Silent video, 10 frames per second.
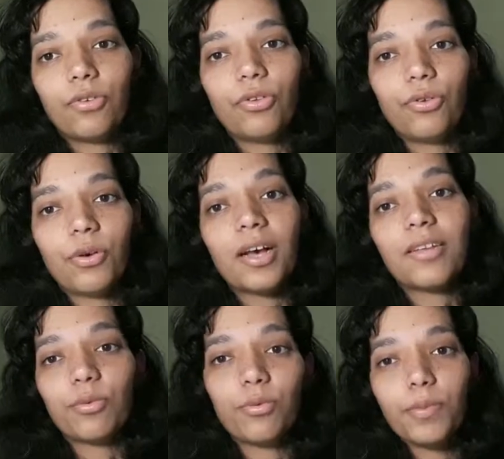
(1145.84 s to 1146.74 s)
you
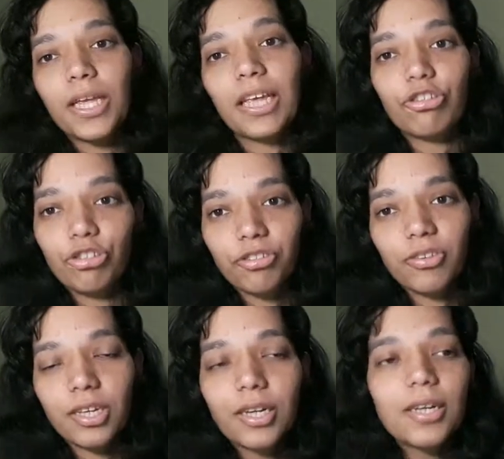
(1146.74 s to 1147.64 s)
guys will be
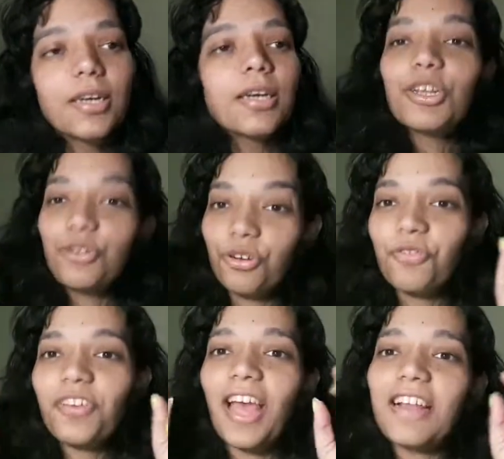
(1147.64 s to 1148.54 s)
interested.
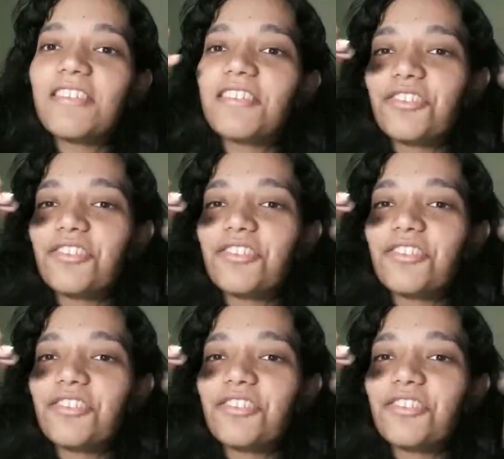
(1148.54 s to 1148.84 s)
Don't forget